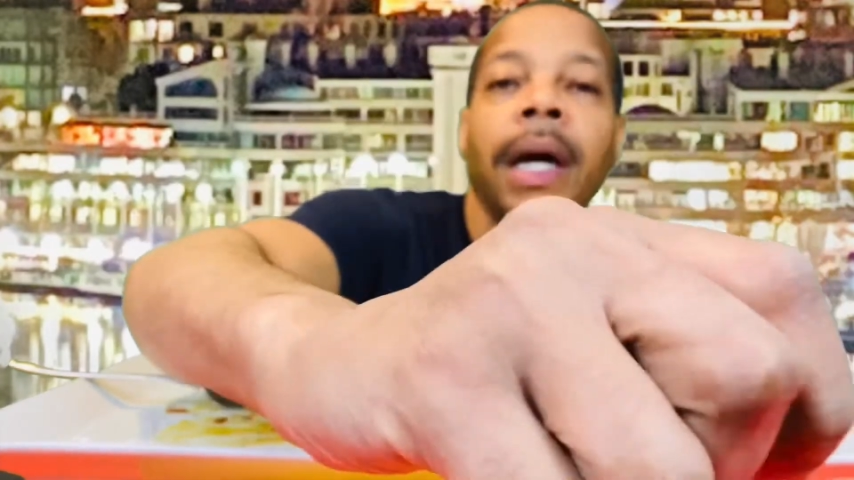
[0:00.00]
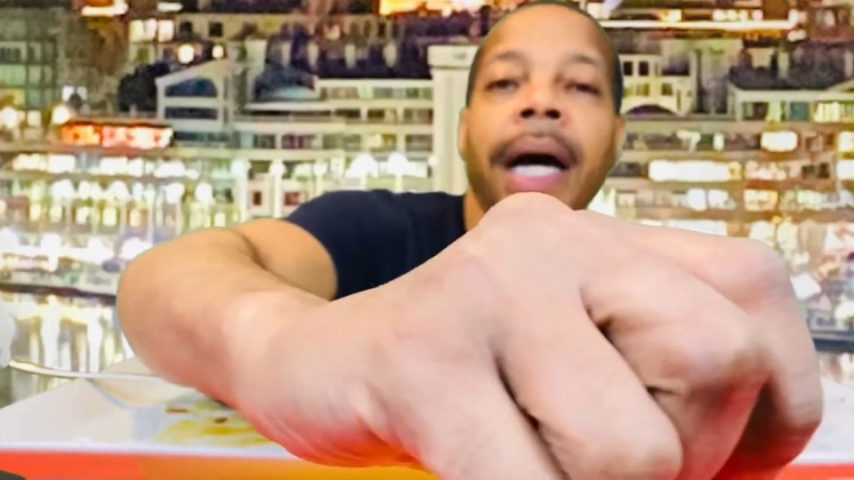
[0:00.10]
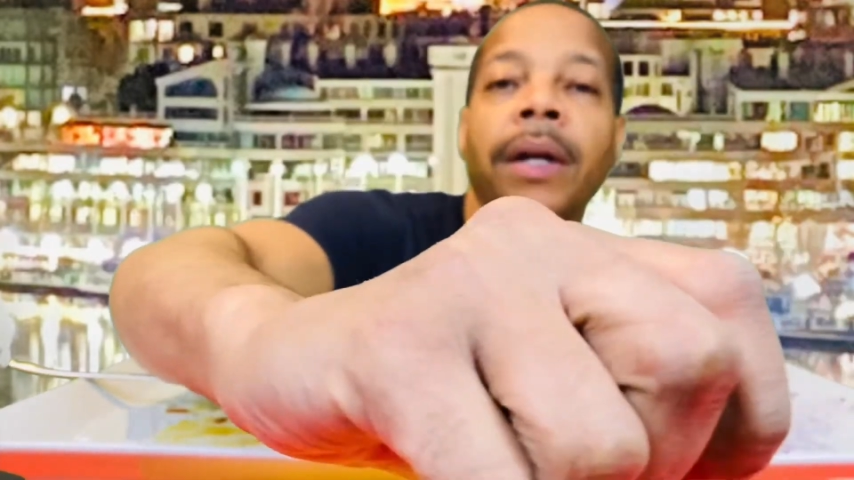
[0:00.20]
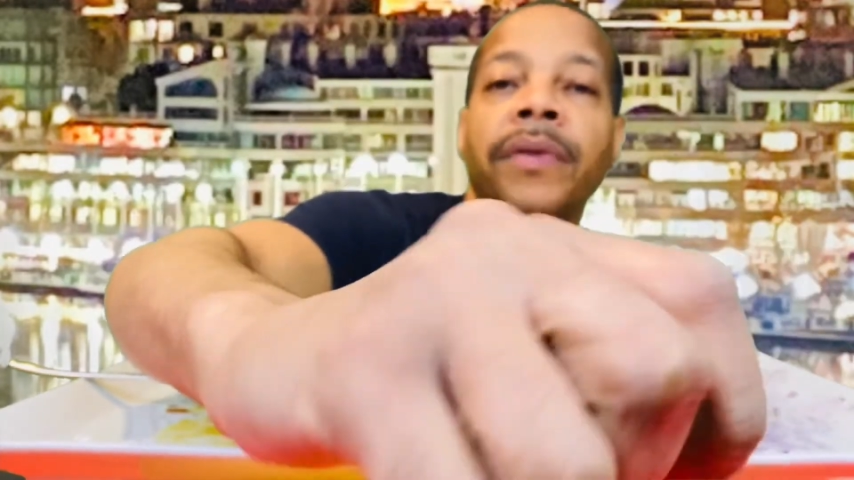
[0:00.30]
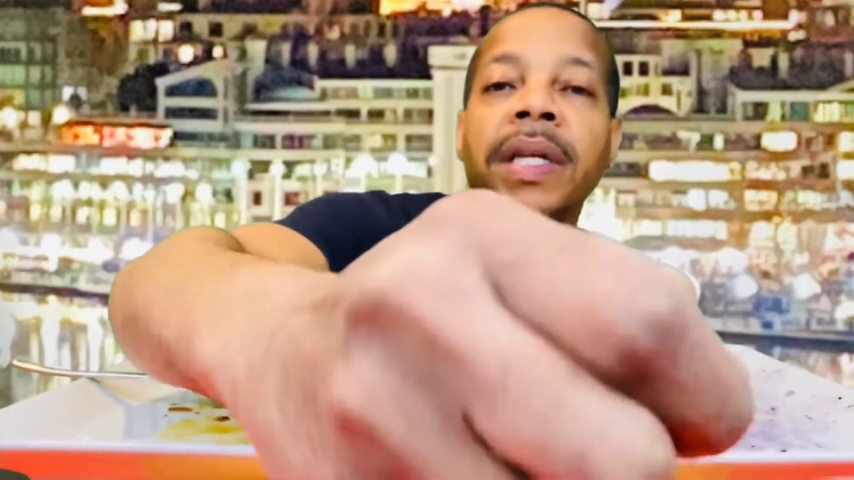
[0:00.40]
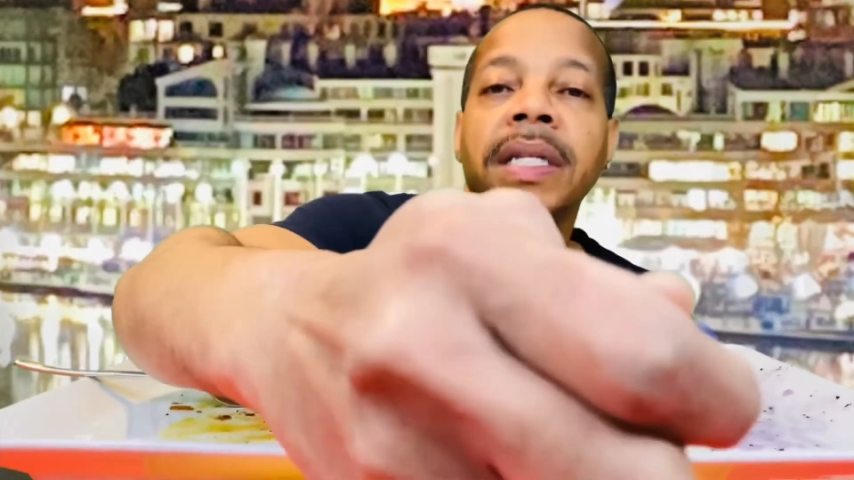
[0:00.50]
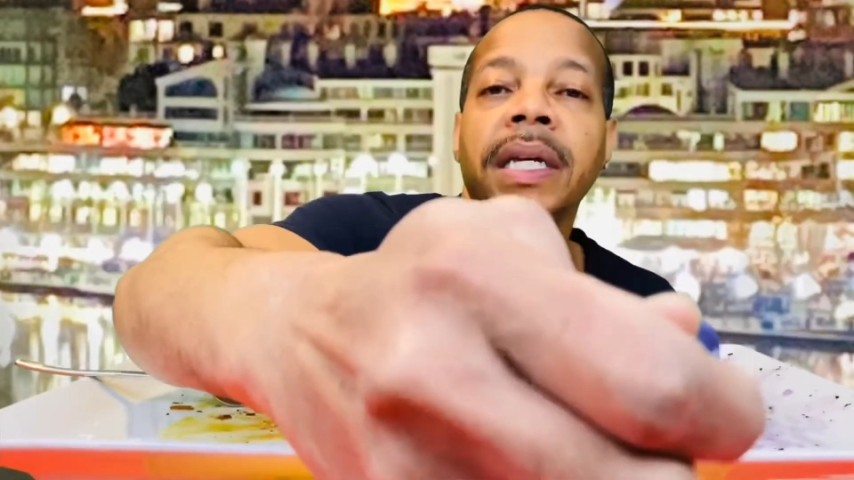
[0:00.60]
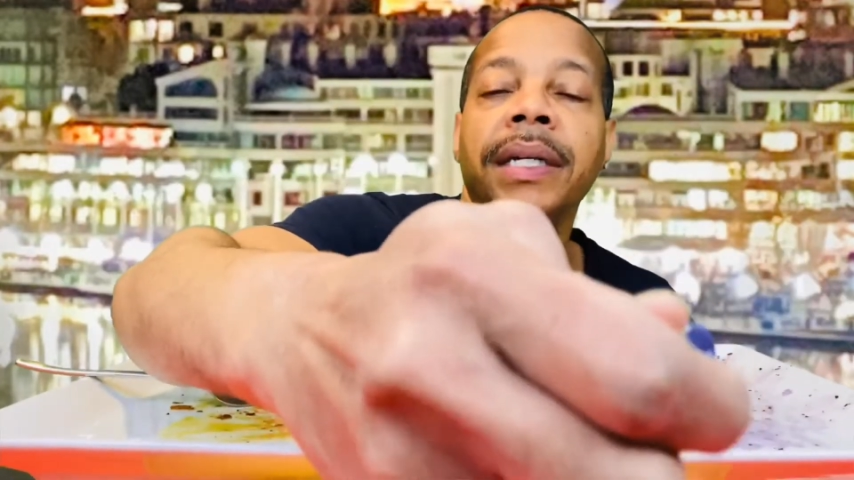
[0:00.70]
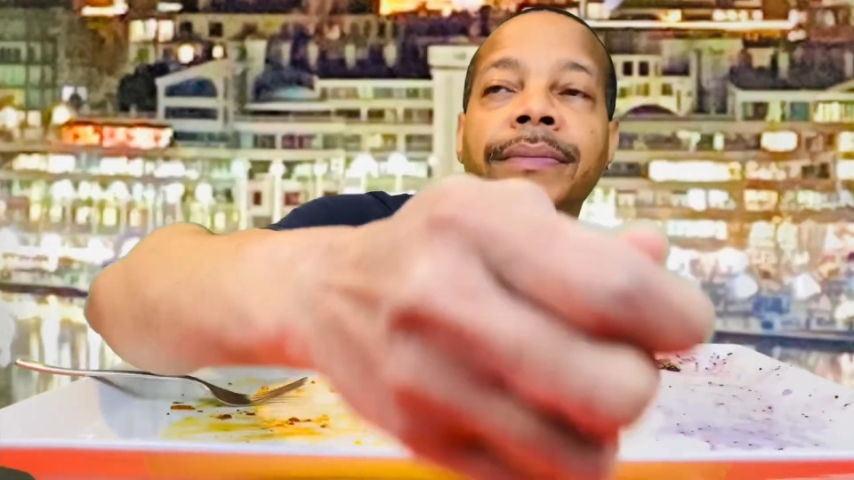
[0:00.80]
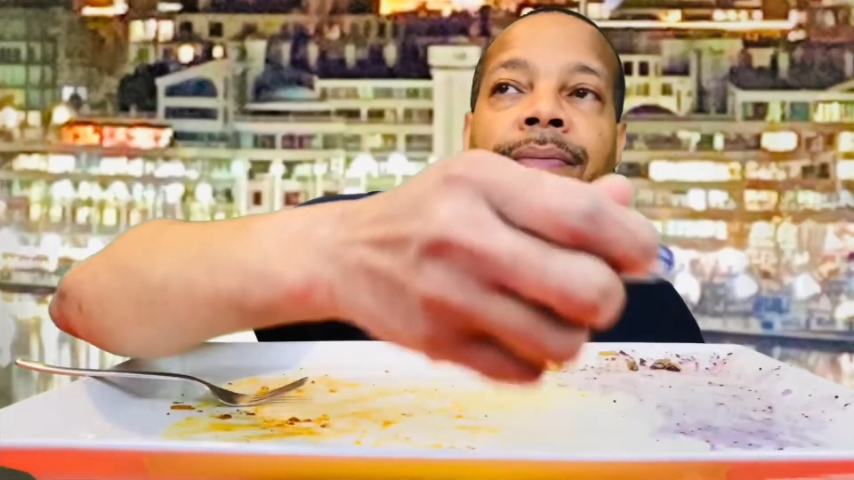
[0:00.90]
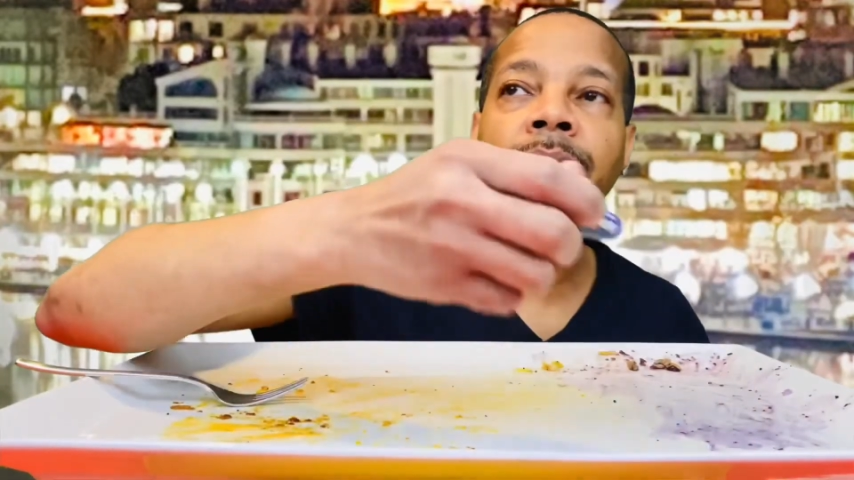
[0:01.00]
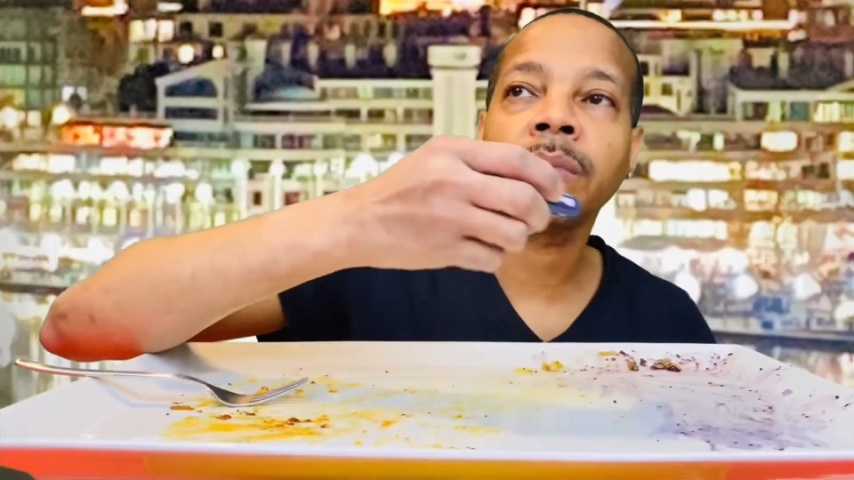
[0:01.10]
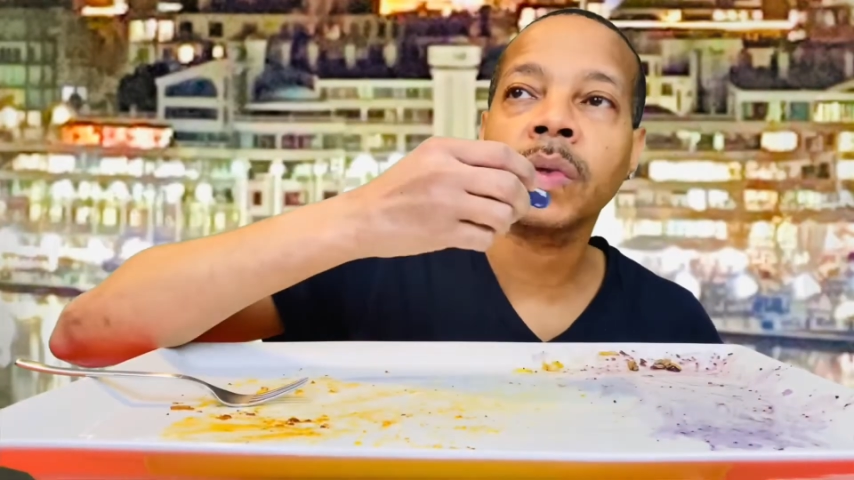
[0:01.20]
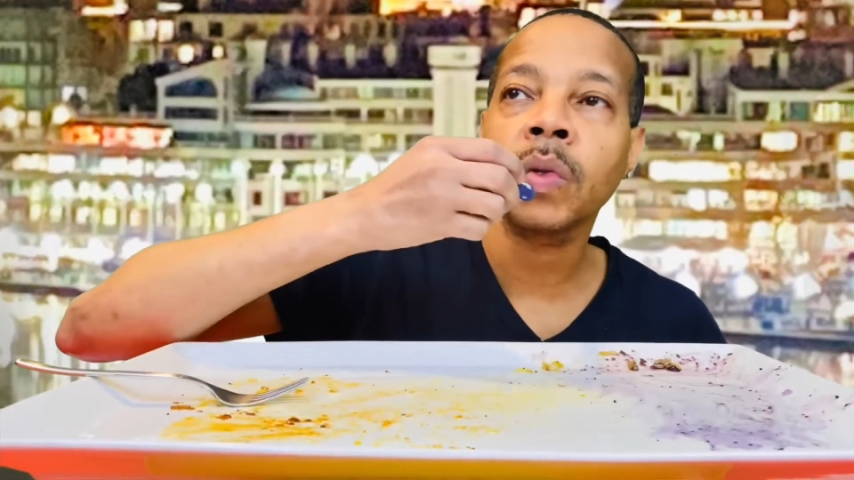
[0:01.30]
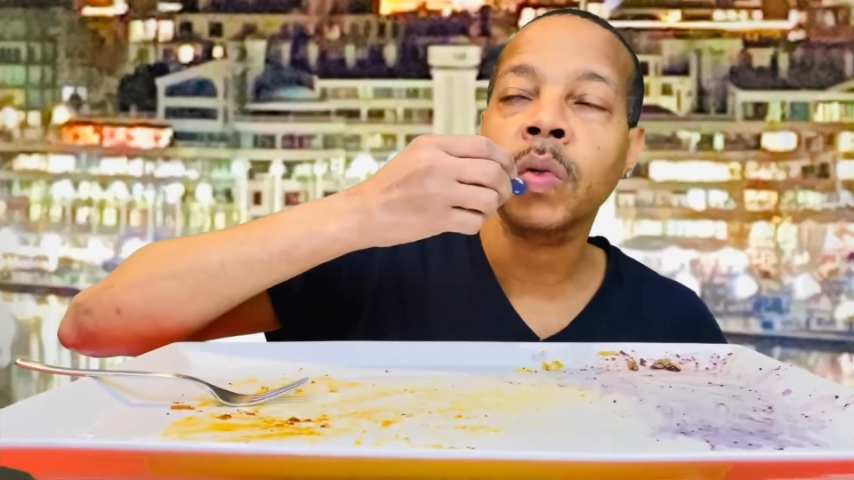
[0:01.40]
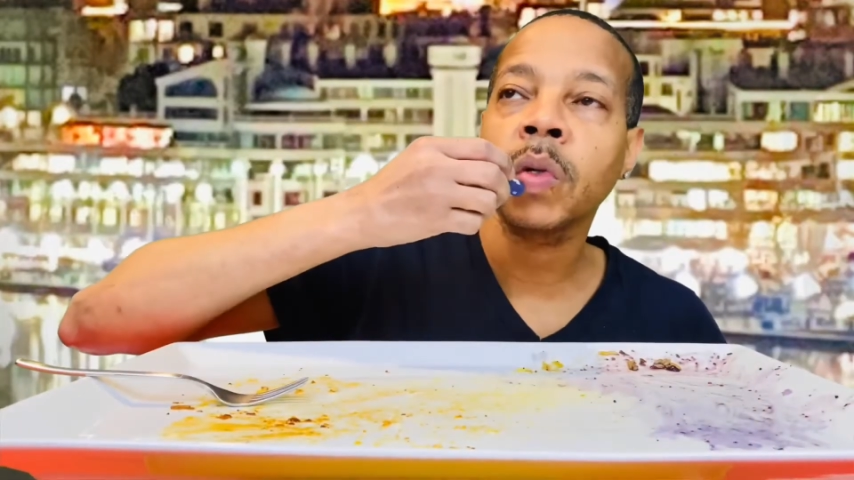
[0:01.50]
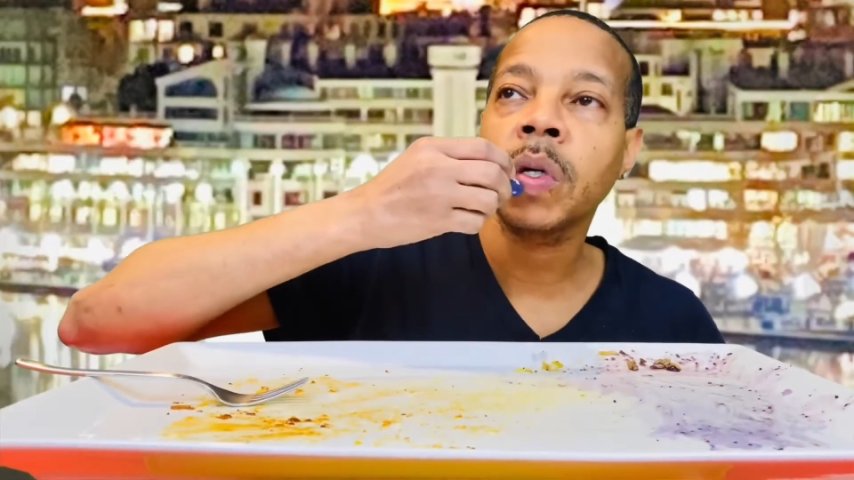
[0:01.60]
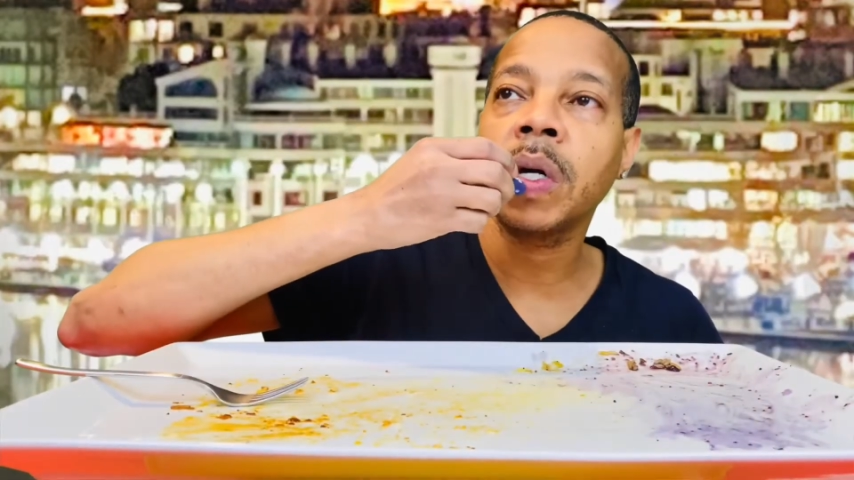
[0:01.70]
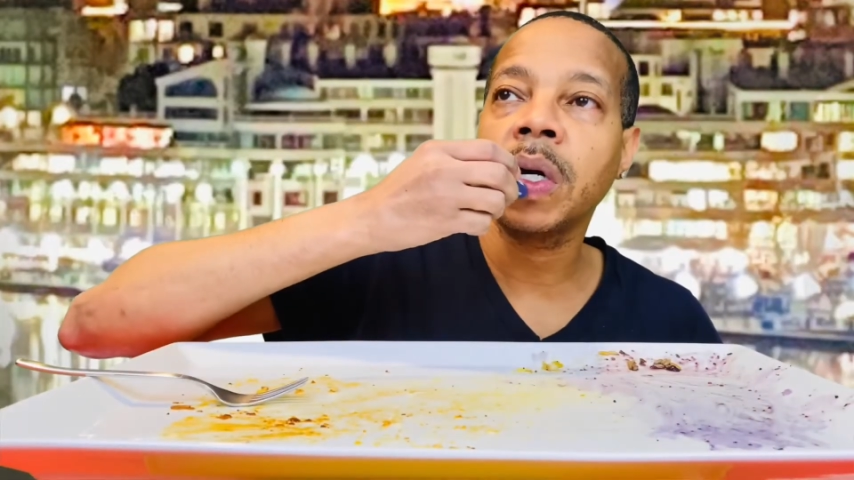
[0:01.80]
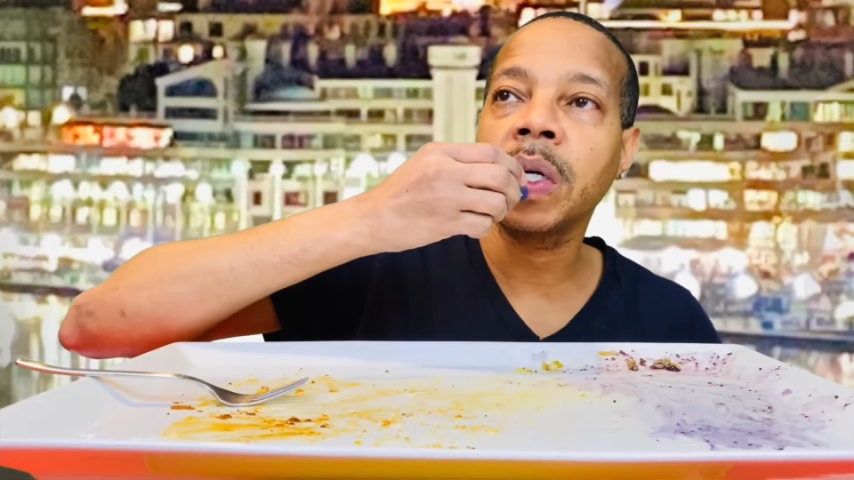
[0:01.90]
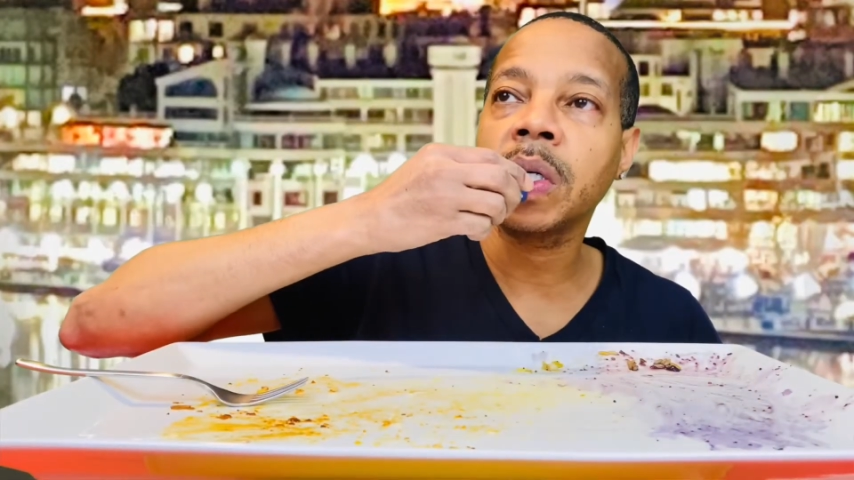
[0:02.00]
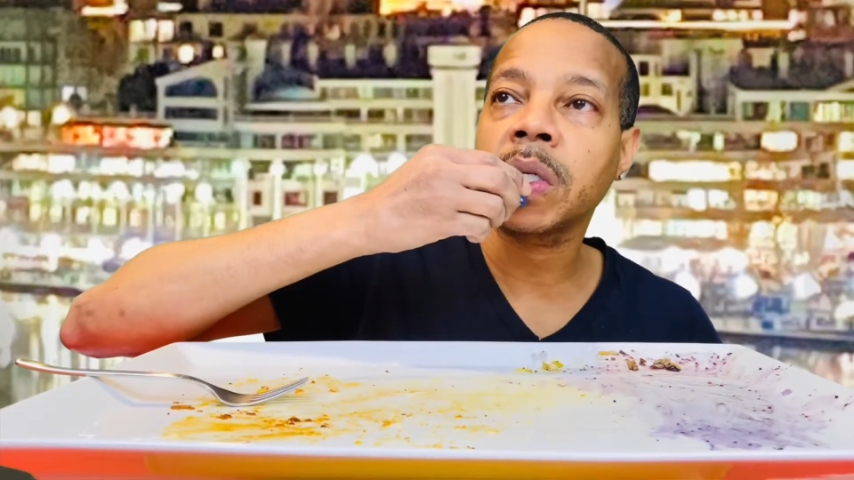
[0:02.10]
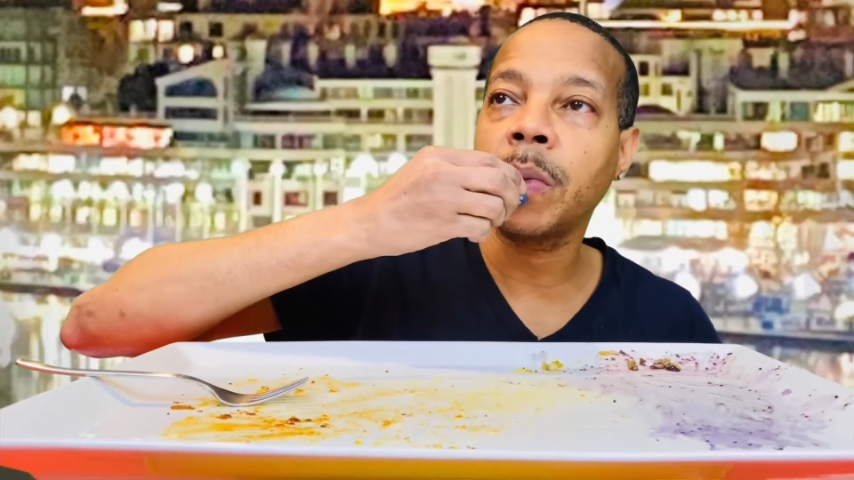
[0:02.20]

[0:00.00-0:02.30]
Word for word: I don't think you can see it. I use